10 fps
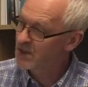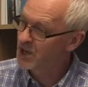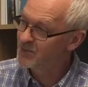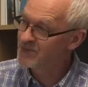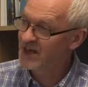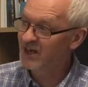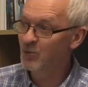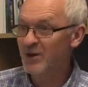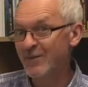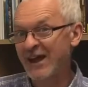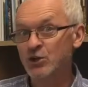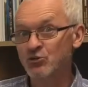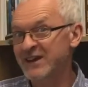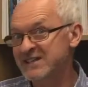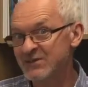Um, then a little bit about
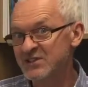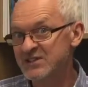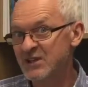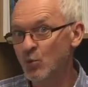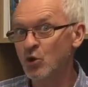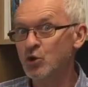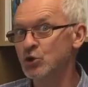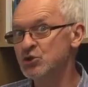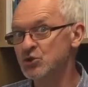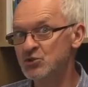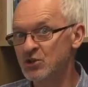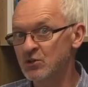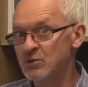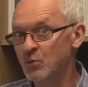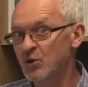creativity what could you
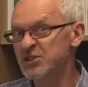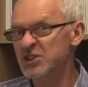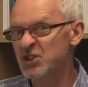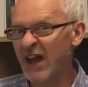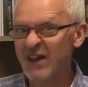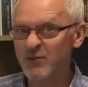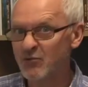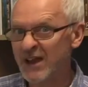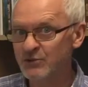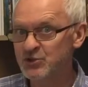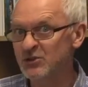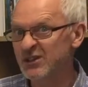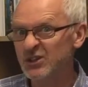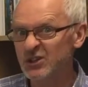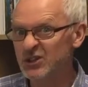do, what did you have around you
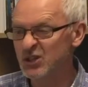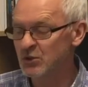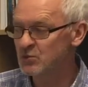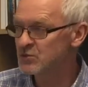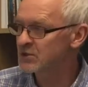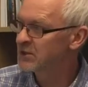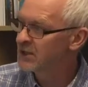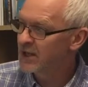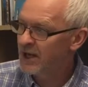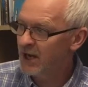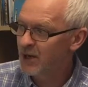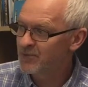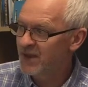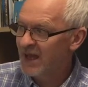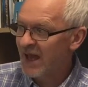that you could use.
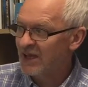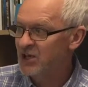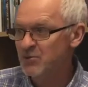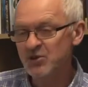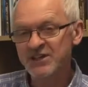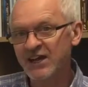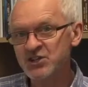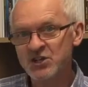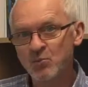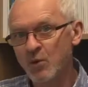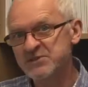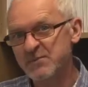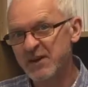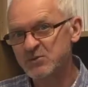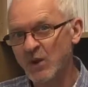Um, communication what was
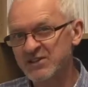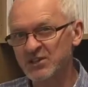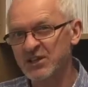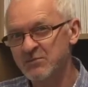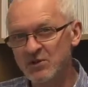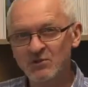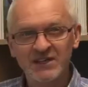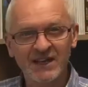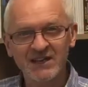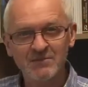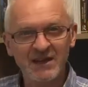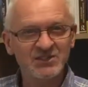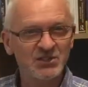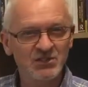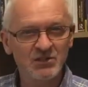the best way to communicate the
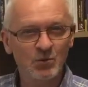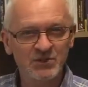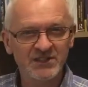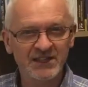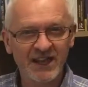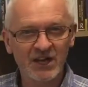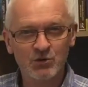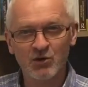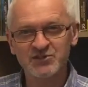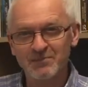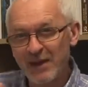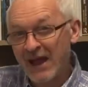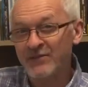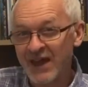message that you wanted to get across about